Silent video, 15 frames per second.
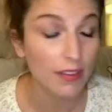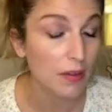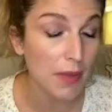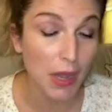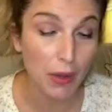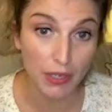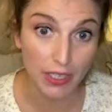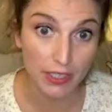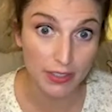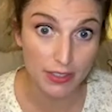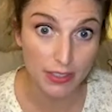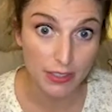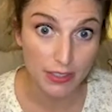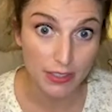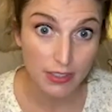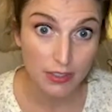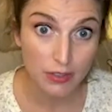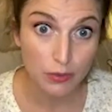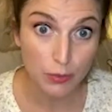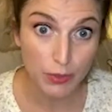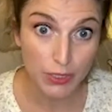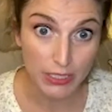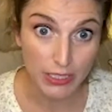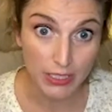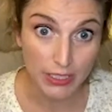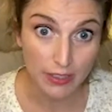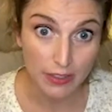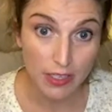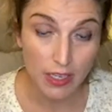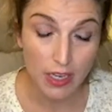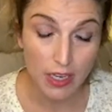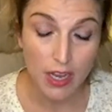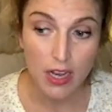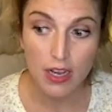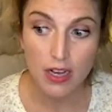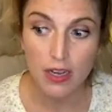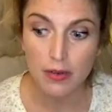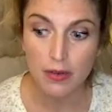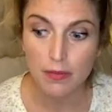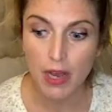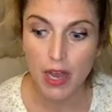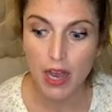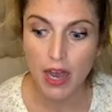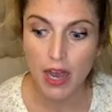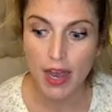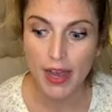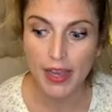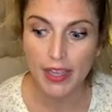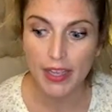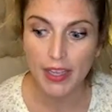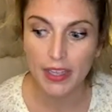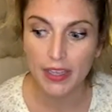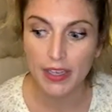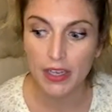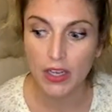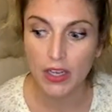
about it, really. Um, I